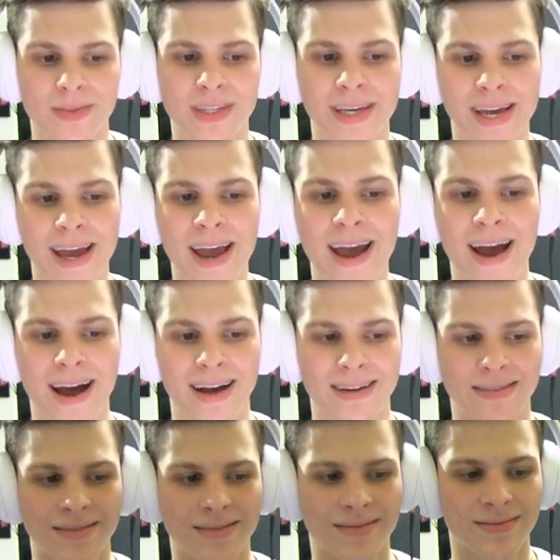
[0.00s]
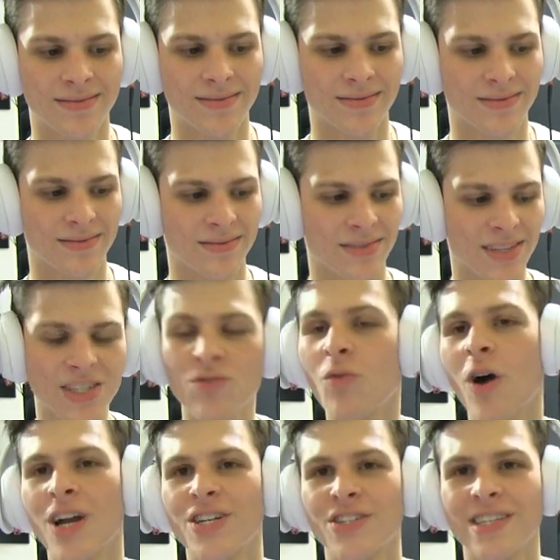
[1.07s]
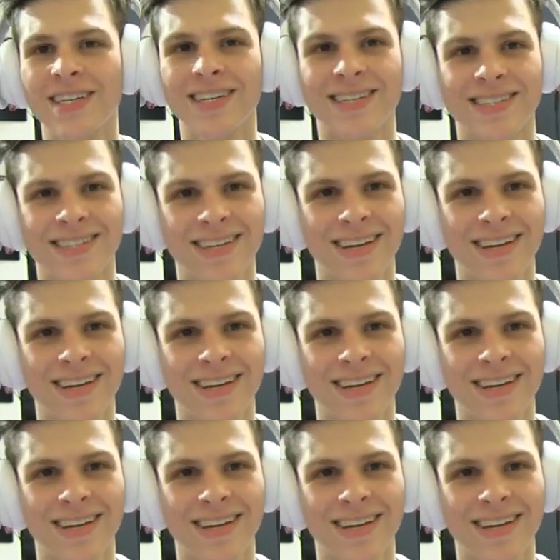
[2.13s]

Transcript: Yeah. Let's watch this.